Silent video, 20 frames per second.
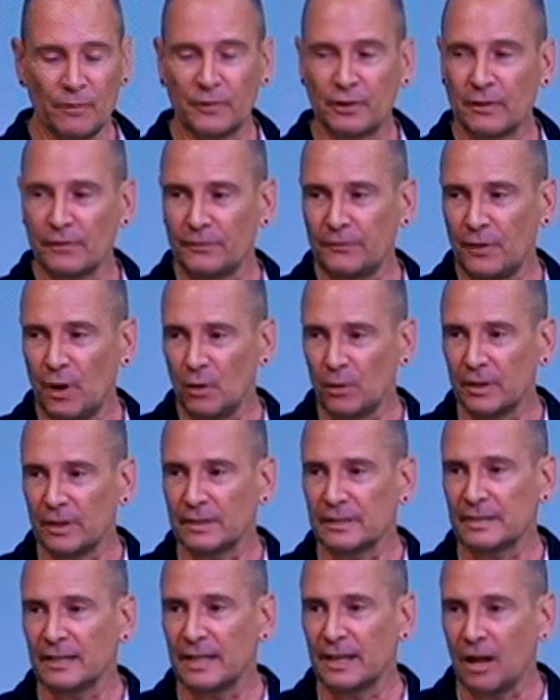you're
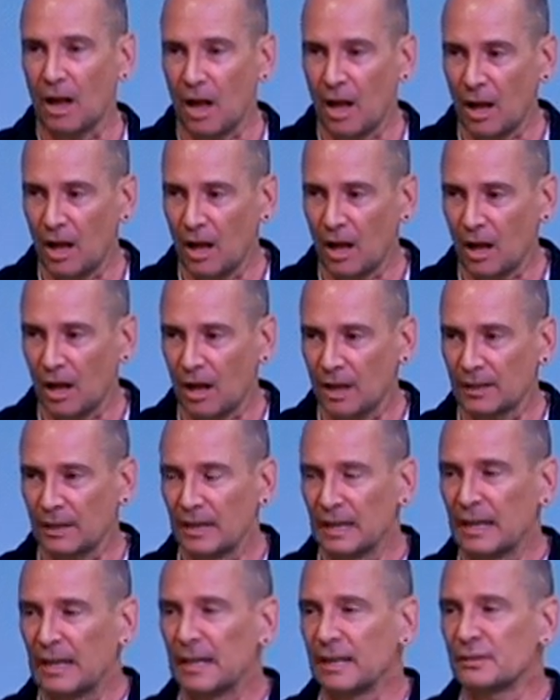focusing on,
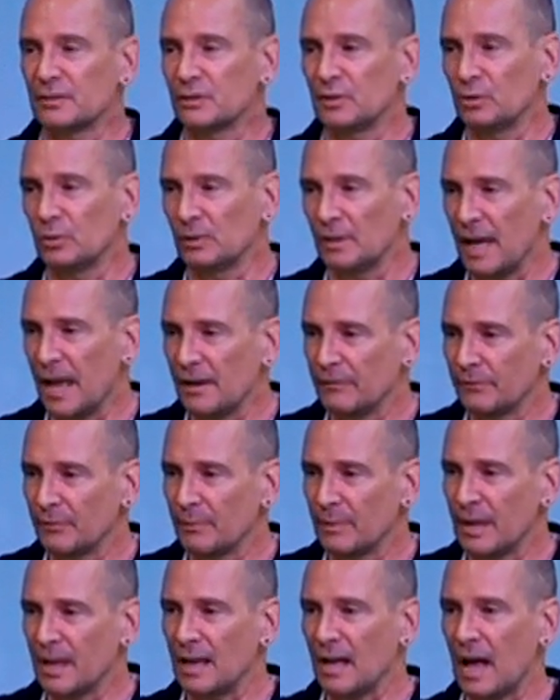it's too late for
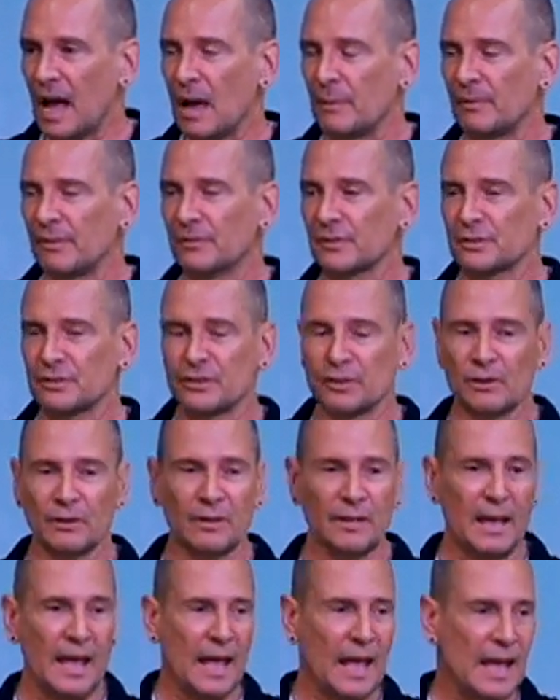me, I'm of a
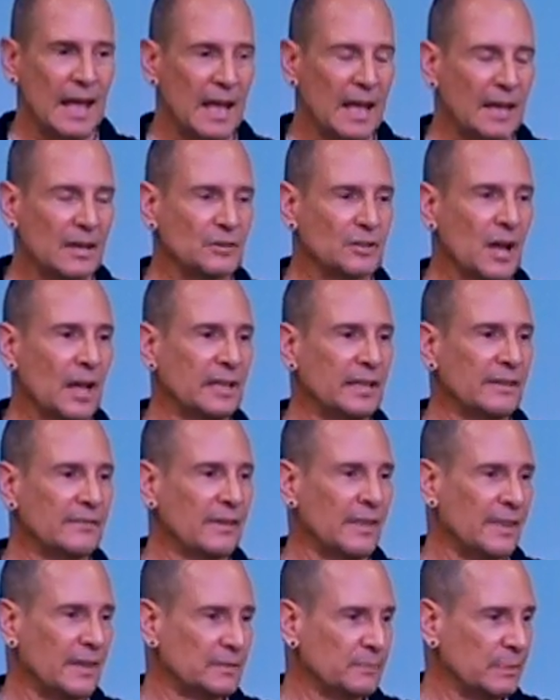certain age, I live
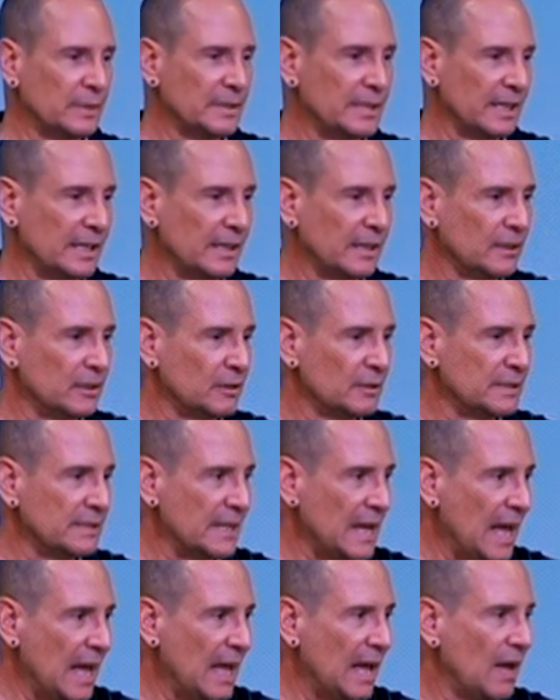in this particular
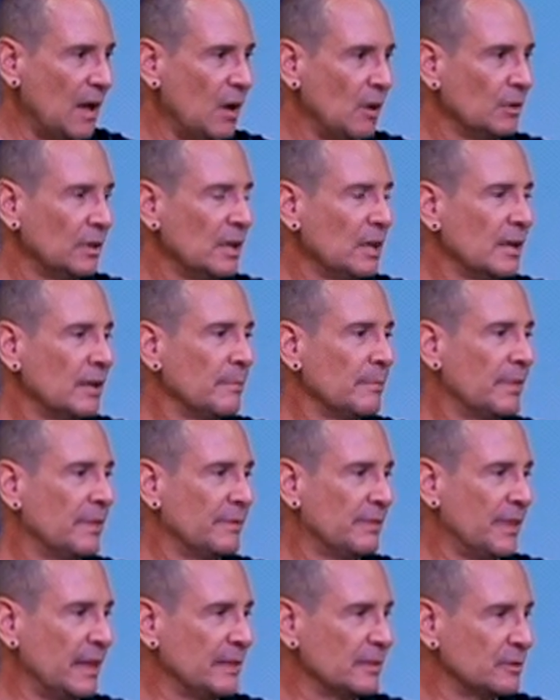town,
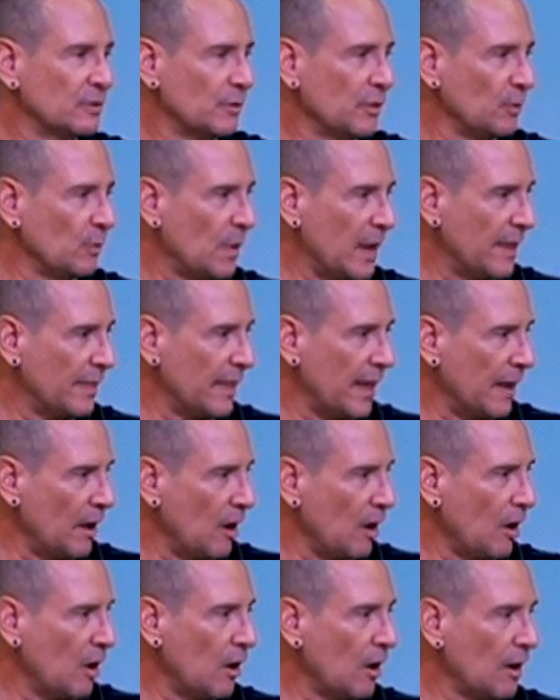things are the way they
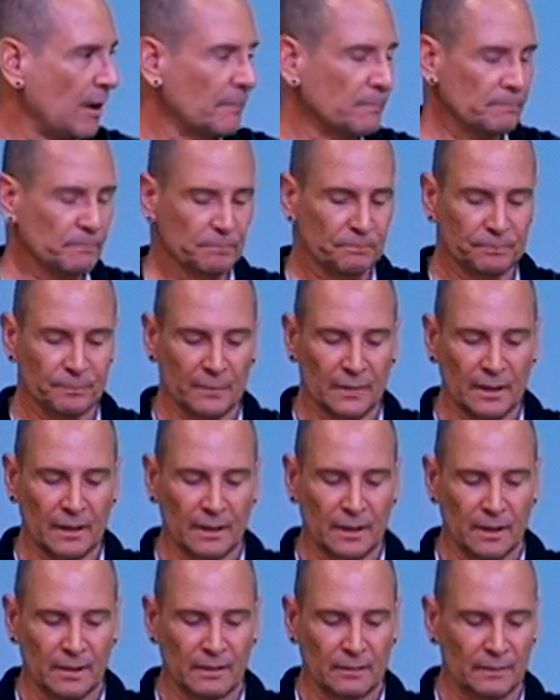are.
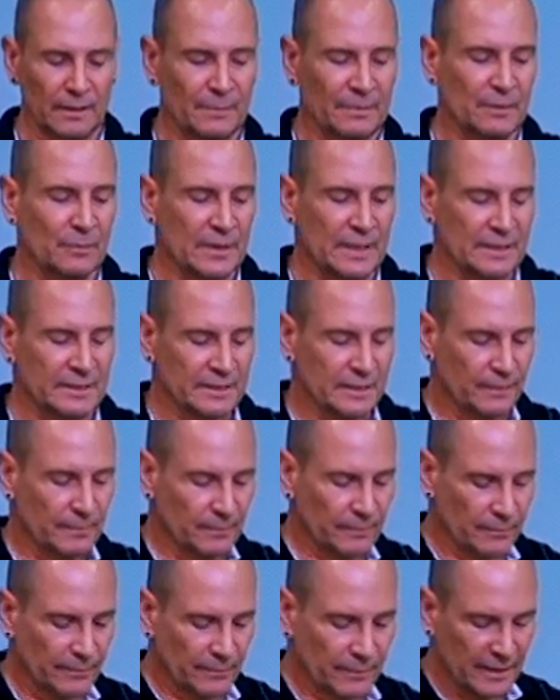Let me read
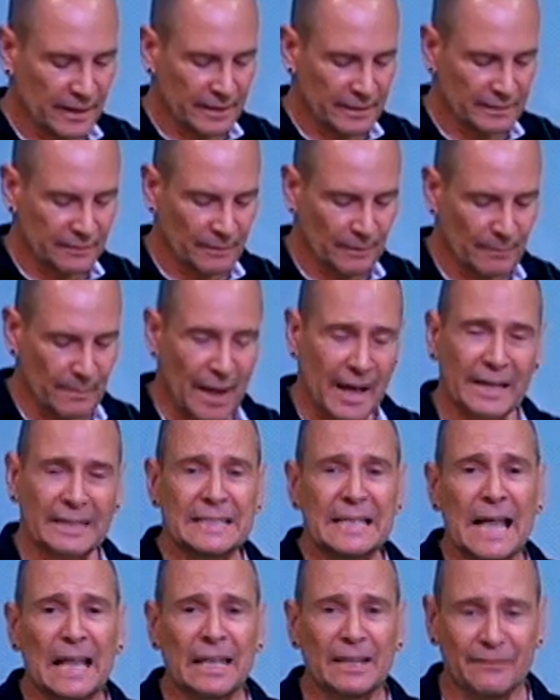some things from my
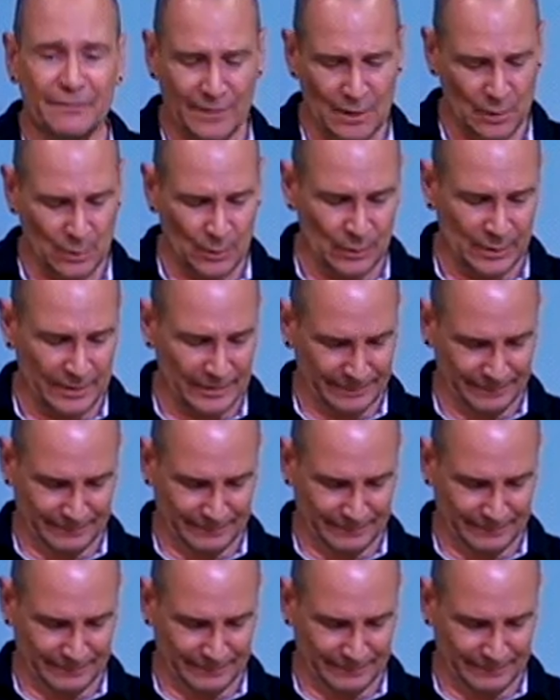telephone.